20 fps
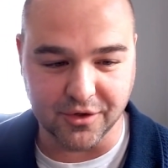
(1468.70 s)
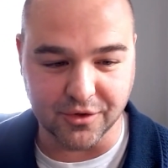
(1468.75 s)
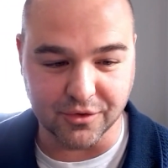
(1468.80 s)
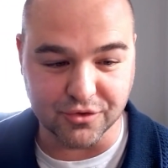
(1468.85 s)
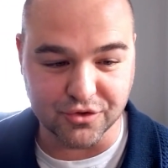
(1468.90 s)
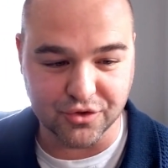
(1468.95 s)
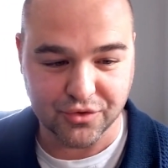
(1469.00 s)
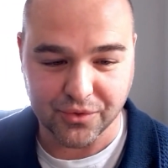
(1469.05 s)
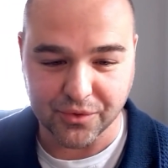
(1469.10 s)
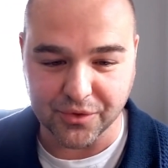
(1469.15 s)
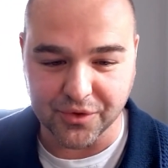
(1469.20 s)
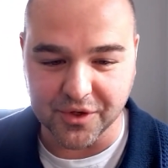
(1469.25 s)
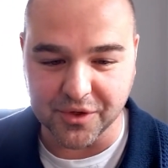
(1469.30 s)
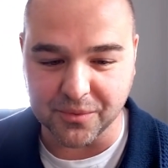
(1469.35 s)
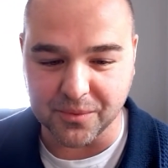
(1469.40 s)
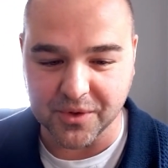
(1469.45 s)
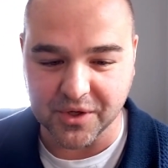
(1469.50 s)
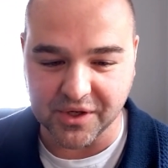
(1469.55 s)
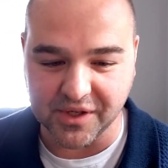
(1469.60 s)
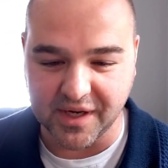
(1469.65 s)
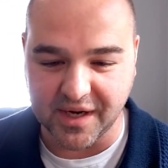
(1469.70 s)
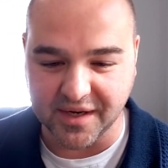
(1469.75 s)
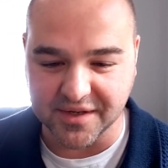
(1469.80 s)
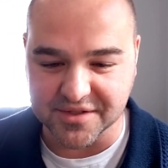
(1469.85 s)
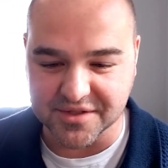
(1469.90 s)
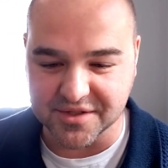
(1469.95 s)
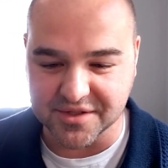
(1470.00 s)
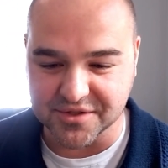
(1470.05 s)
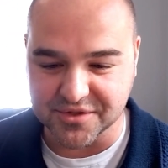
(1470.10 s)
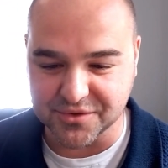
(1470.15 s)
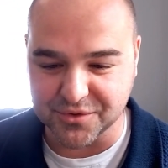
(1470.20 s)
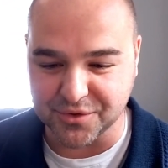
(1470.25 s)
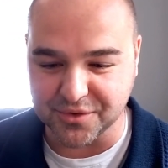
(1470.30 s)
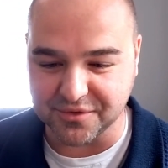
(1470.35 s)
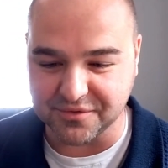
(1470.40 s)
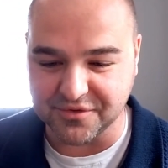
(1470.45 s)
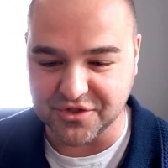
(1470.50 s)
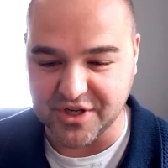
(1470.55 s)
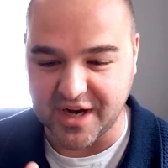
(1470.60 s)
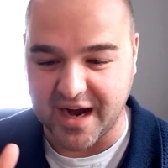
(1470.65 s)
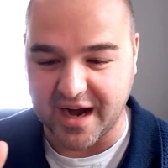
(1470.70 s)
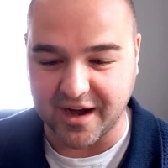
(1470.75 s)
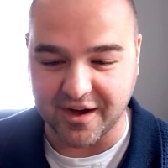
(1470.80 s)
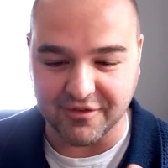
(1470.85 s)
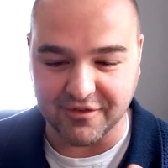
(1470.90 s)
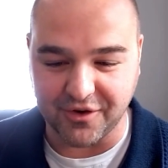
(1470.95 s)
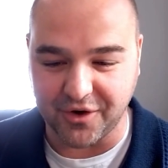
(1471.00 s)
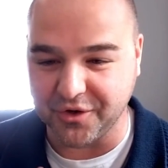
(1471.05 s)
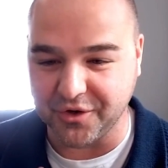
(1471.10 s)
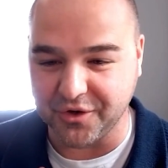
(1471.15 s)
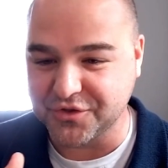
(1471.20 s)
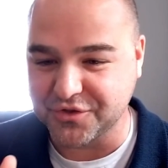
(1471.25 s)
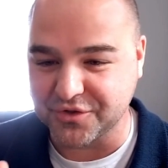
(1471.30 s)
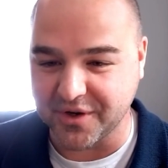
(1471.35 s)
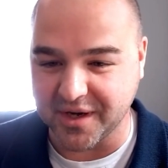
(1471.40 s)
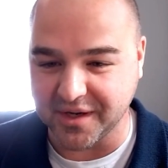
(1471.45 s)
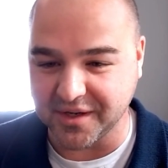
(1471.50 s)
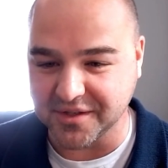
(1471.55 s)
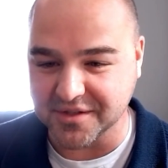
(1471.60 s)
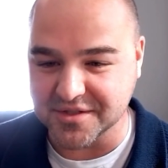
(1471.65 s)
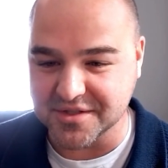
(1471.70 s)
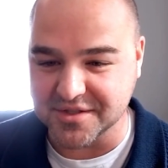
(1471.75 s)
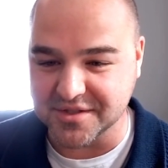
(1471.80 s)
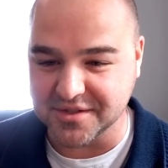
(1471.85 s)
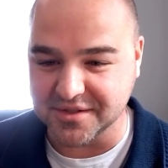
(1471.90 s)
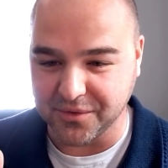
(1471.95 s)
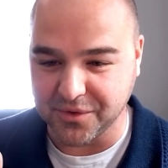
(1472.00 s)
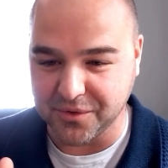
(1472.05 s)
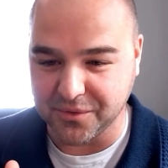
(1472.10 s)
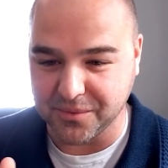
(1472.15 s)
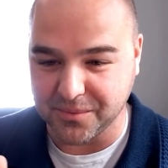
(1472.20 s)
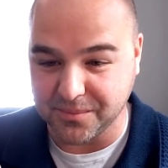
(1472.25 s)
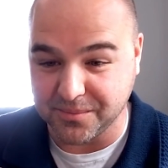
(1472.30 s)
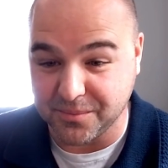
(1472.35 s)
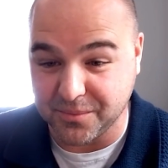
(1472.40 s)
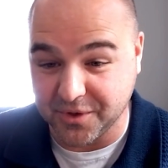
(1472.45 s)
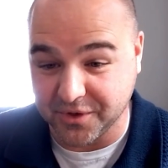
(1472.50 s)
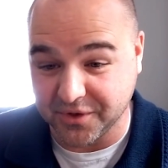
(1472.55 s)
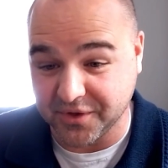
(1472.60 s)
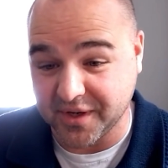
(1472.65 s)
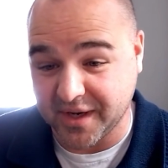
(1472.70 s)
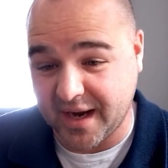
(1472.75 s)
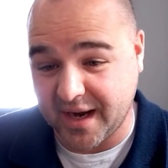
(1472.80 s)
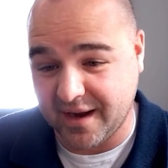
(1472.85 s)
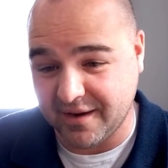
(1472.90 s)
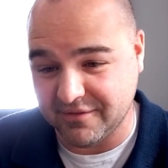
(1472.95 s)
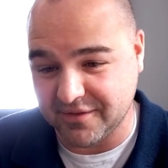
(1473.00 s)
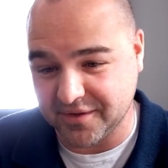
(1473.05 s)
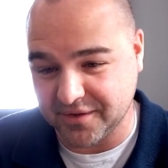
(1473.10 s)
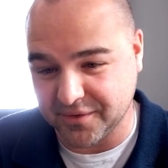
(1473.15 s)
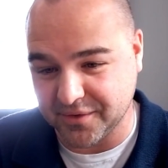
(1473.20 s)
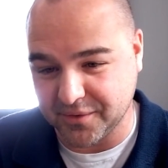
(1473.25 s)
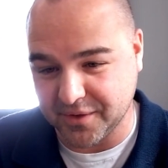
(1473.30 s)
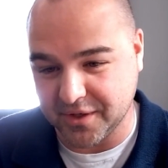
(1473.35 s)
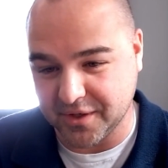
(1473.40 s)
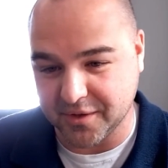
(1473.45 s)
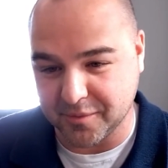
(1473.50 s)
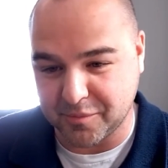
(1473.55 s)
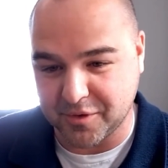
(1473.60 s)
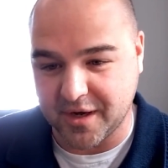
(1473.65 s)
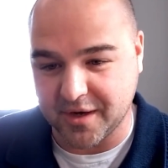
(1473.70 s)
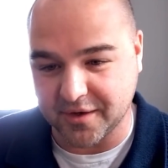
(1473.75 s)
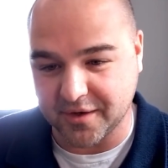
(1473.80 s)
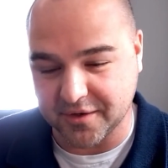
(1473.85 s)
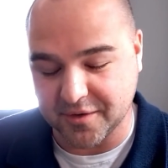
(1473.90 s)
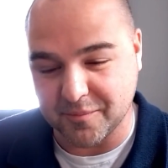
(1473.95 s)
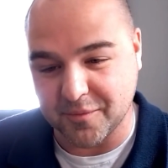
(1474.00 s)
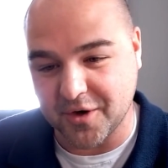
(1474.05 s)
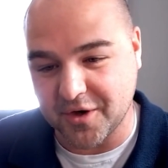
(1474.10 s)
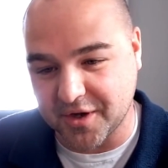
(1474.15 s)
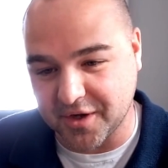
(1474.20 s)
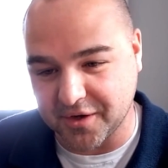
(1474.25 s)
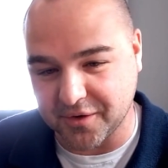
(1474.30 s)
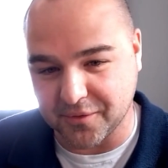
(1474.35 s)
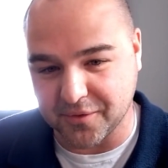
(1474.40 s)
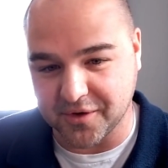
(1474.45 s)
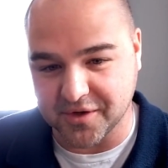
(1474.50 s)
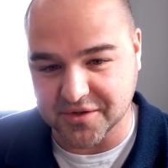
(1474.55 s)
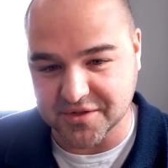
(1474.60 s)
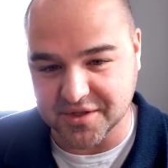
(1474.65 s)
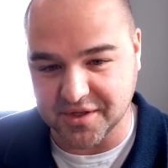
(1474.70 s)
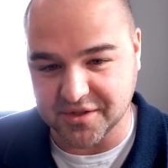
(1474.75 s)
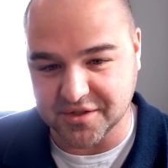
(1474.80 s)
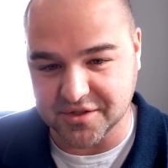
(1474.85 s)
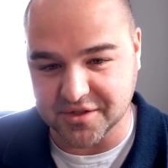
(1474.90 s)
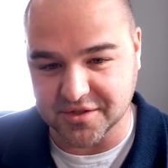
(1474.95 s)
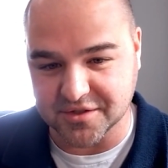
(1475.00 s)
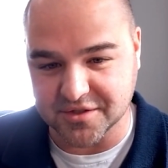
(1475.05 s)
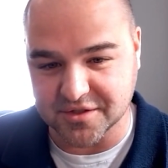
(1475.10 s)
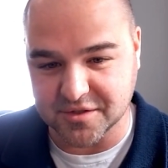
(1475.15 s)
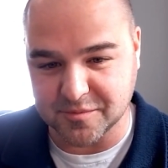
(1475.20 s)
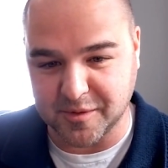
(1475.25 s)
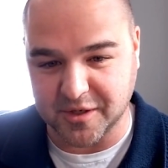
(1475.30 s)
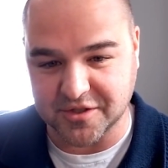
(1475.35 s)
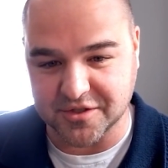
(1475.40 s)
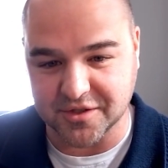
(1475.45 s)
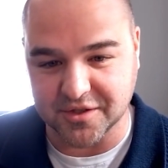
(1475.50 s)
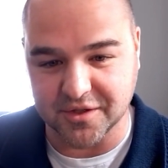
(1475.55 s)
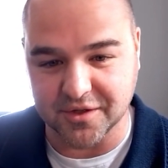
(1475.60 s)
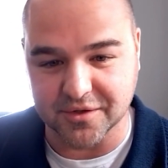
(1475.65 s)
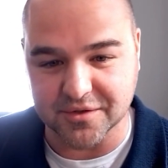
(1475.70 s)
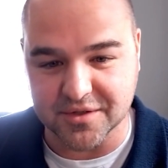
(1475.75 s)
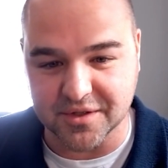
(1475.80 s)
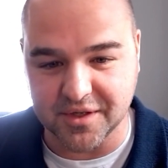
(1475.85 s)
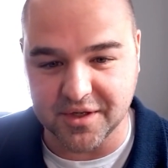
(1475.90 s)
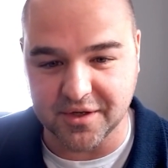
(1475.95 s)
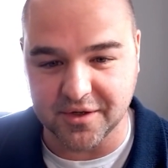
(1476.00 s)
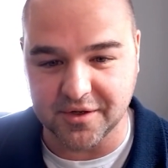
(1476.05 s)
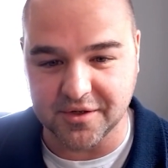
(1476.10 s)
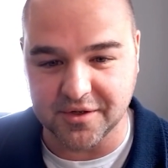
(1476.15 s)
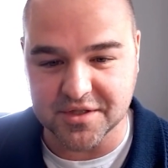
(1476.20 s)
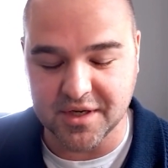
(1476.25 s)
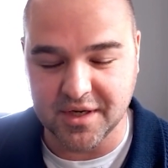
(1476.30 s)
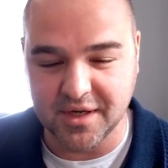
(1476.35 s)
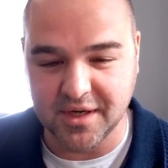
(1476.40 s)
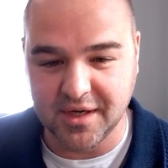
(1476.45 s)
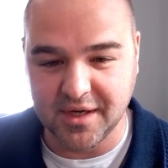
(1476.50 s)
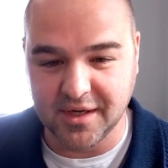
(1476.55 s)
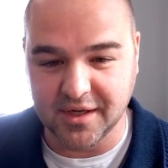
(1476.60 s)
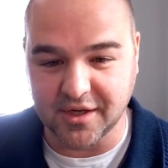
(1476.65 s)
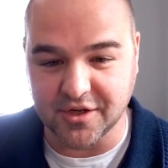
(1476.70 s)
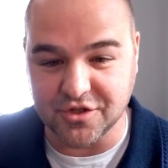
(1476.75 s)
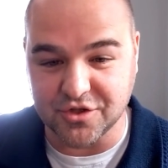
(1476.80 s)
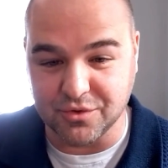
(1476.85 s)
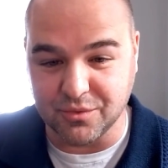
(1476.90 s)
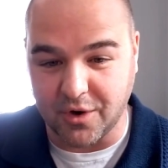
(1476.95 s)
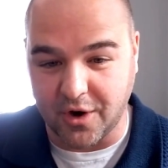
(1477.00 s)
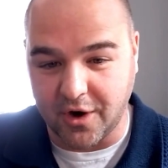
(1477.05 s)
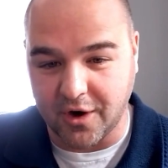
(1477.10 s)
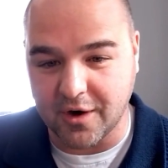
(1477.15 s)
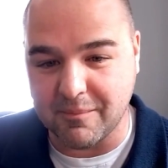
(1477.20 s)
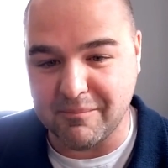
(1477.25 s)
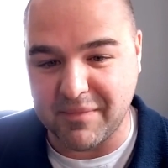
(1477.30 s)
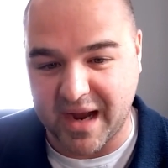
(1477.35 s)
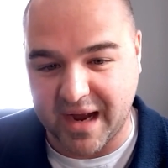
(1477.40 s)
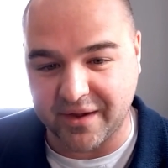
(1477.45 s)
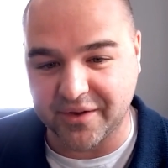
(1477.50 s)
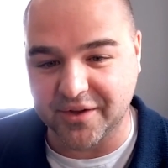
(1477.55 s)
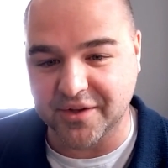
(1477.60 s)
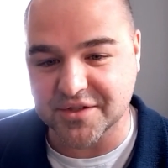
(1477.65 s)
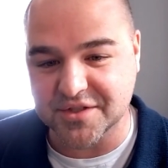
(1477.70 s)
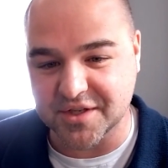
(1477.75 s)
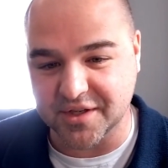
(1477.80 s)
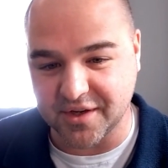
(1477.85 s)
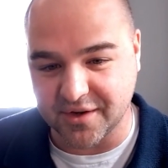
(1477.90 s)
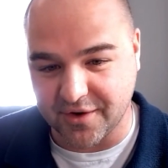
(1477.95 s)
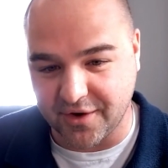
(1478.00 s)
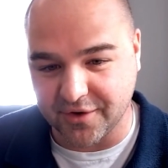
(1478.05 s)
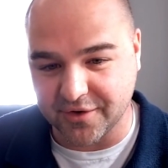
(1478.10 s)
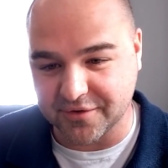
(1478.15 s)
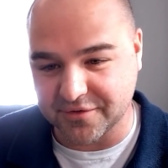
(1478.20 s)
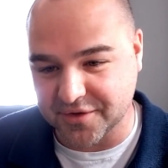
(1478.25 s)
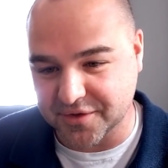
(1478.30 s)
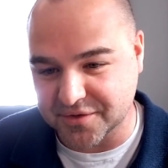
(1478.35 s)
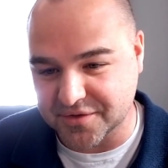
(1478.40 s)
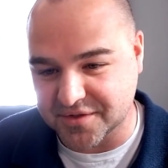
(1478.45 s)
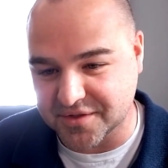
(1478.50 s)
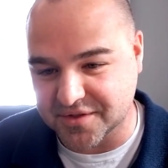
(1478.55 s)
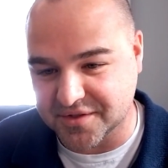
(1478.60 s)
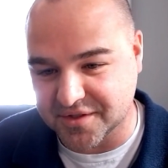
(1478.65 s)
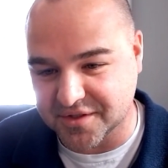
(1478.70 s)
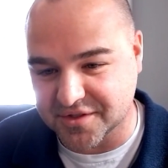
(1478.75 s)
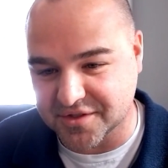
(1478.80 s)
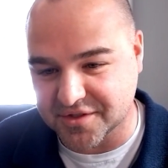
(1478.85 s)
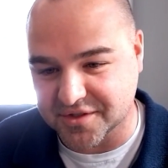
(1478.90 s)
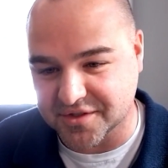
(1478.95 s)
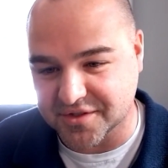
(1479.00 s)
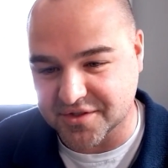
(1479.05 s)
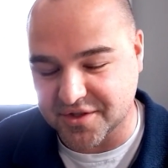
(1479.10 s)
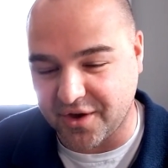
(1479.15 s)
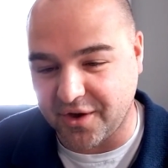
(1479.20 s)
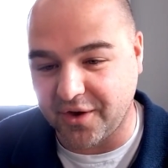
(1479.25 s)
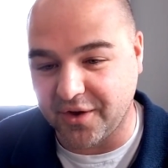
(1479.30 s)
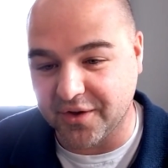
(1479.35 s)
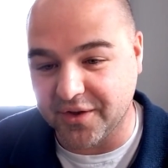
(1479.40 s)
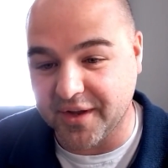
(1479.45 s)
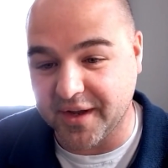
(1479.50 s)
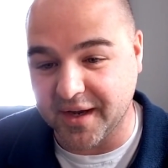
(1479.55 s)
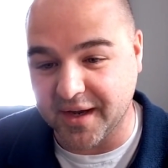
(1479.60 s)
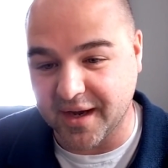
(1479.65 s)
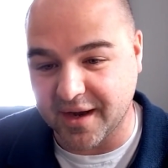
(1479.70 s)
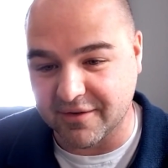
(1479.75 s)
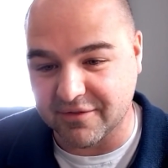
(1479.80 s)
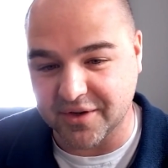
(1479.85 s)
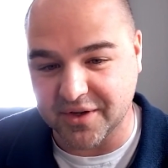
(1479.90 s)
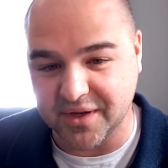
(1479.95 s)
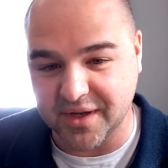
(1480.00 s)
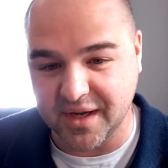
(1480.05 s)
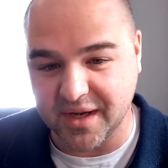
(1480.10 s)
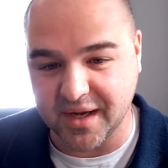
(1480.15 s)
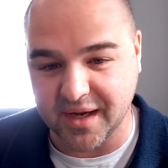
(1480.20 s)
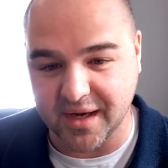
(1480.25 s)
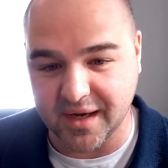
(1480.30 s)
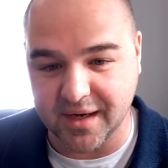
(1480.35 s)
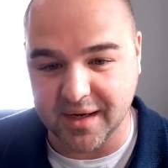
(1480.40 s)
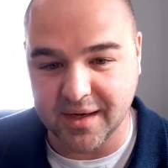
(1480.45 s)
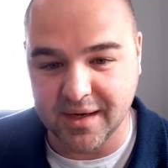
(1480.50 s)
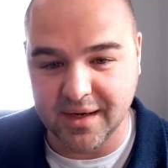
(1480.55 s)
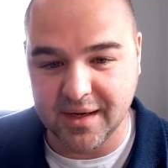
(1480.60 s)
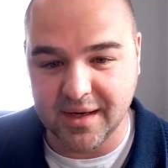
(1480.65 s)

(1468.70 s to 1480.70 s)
you truly realize the sort of jack of all trades you really have in the product and marketing organizations, especially those leaders, because you are balancing all of those decisions all day, every day.